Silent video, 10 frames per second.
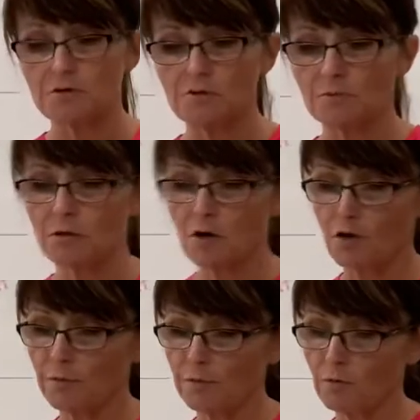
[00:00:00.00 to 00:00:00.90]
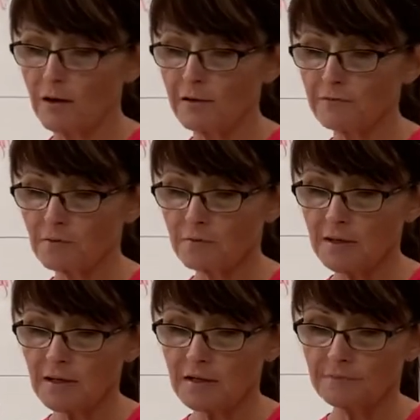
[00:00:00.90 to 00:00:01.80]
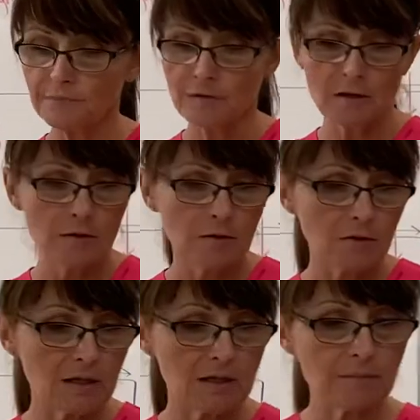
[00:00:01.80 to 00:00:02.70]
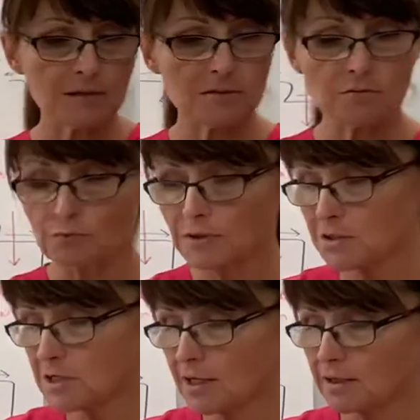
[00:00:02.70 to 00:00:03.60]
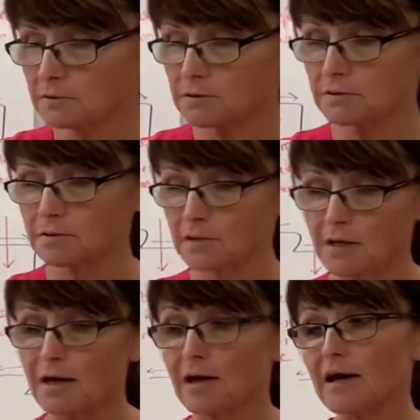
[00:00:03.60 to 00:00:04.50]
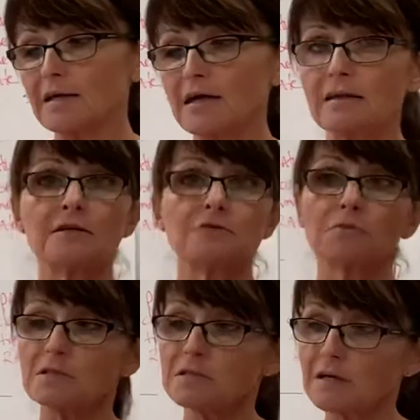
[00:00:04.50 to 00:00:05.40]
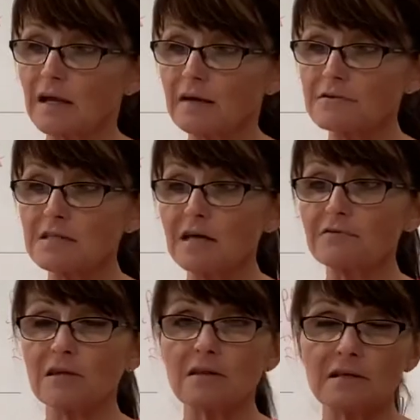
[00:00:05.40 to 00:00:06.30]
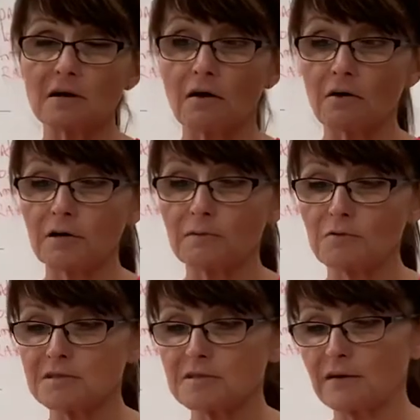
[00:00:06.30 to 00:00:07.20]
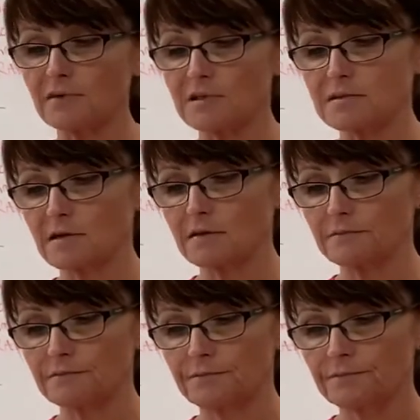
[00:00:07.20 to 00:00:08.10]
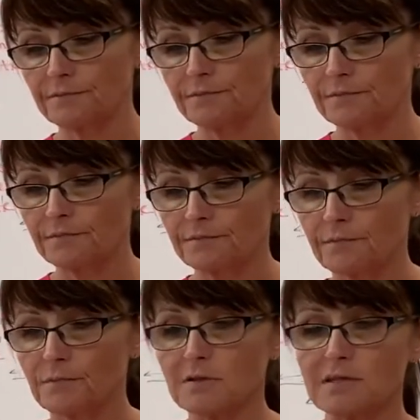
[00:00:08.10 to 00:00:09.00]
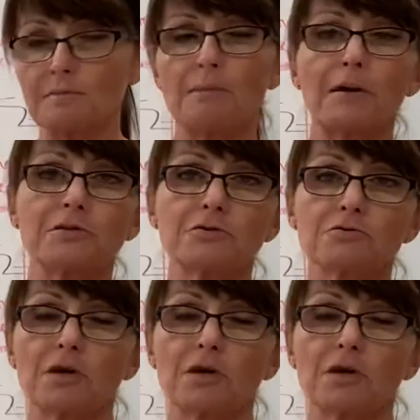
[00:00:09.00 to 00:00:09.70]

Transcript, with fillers: I'm gonna open away from me. Get my syringe out. Again, this one does not have a safety. These all come with safeties now. But see, my patient's right